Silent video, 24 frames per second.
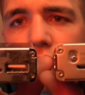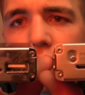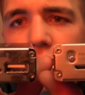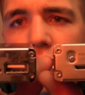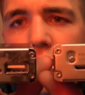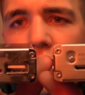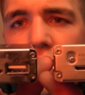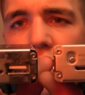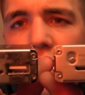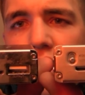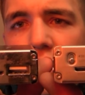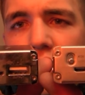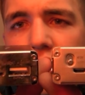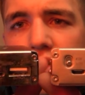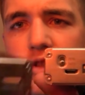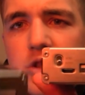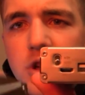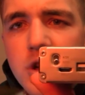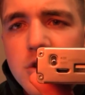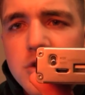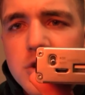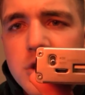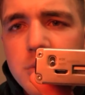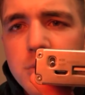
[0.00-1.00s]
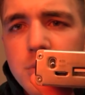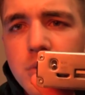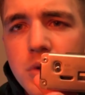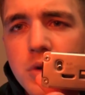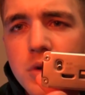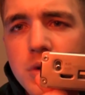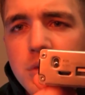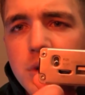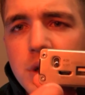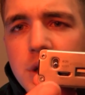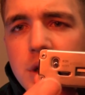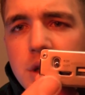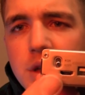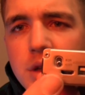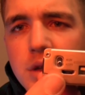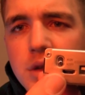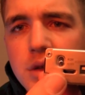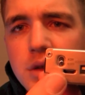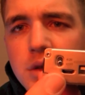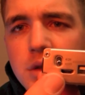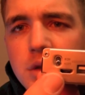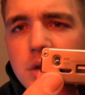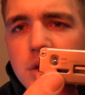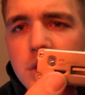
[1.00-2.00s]
You got your charging port right
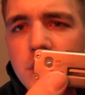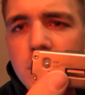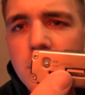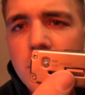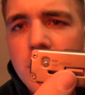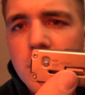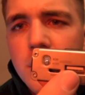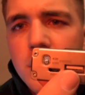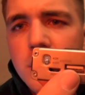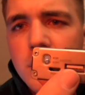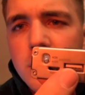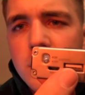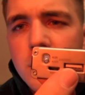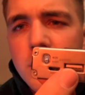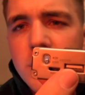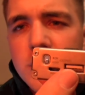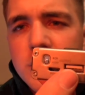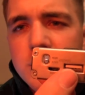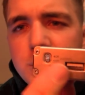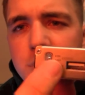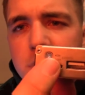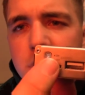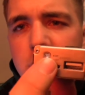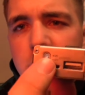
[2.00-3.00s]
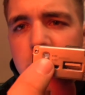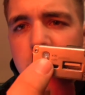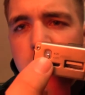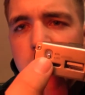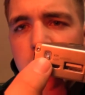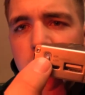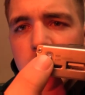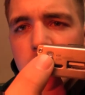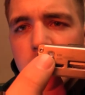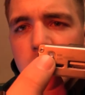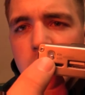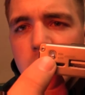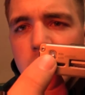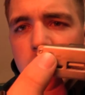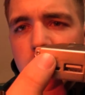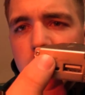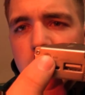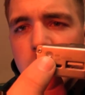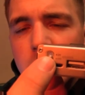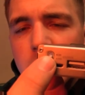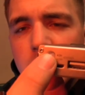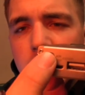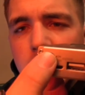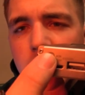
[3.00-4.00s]
here, USB,
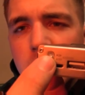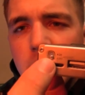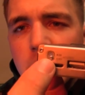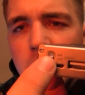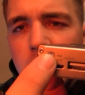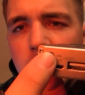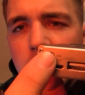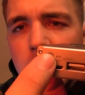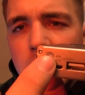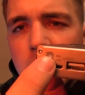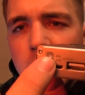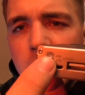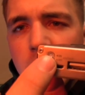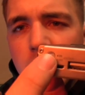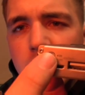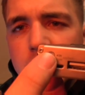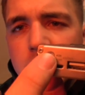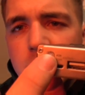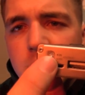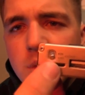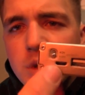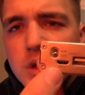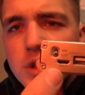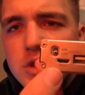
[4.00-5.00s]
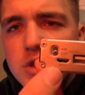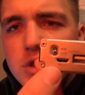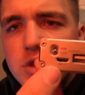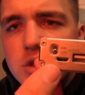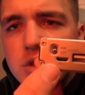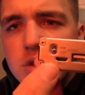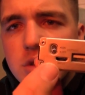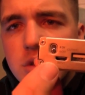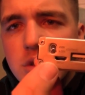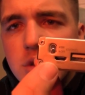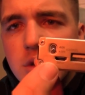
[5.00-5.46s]
on-off switch.